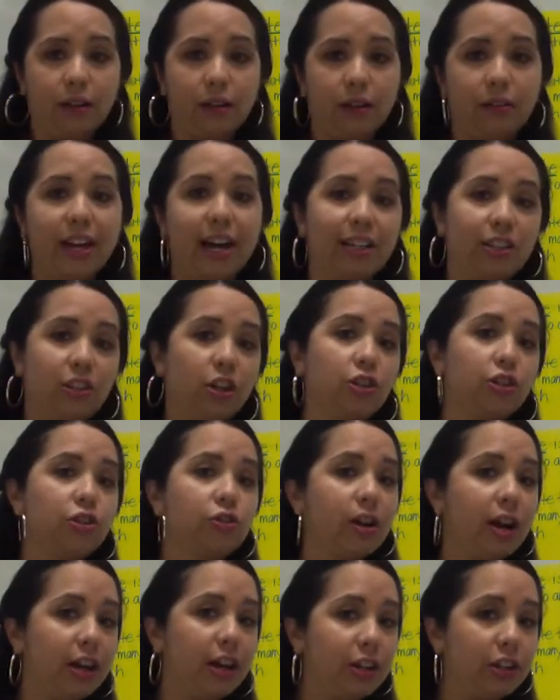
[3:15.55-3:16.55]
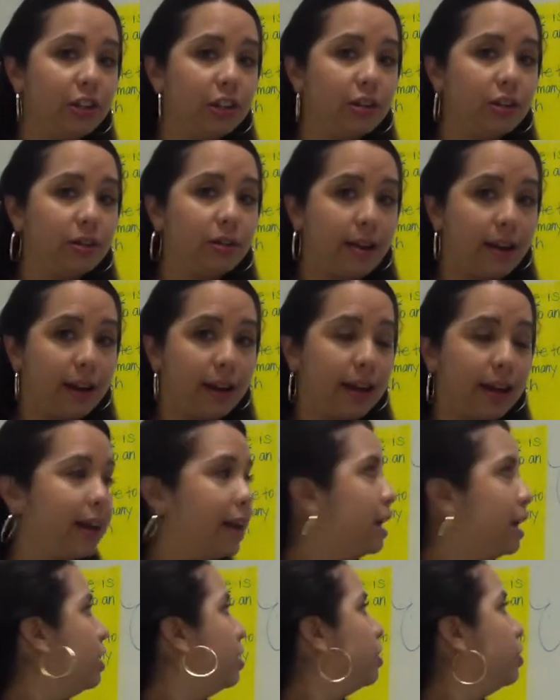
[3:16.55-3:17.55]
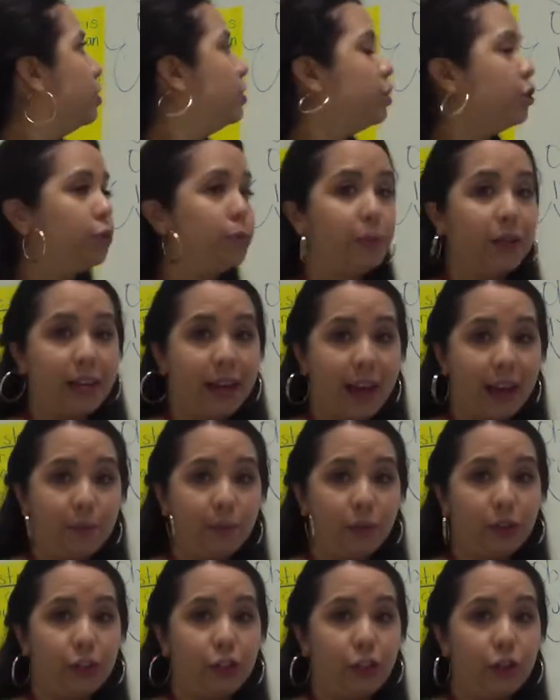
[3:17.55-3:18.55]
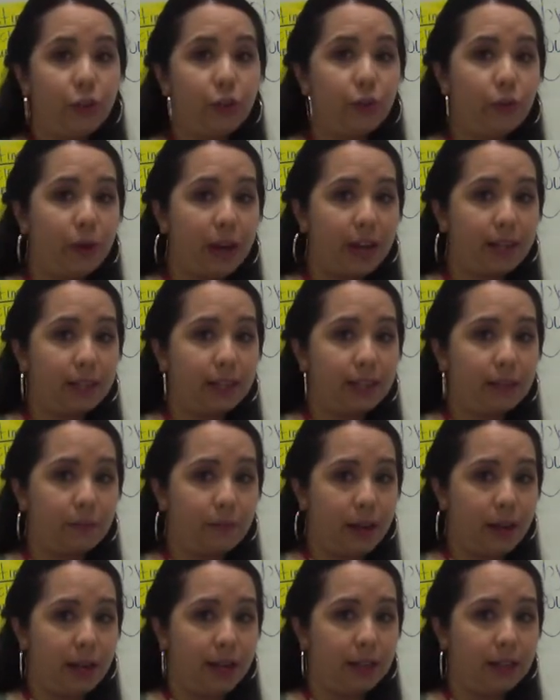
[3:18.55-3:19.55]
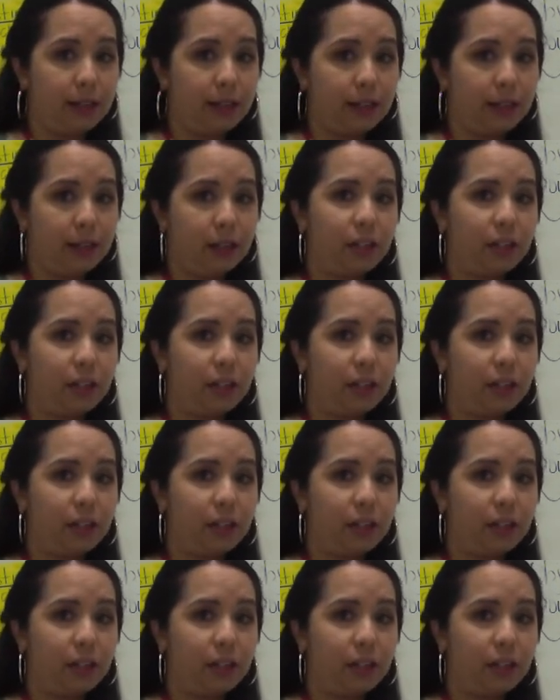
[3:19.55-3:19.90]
That's our strategy today, to be able to estimate,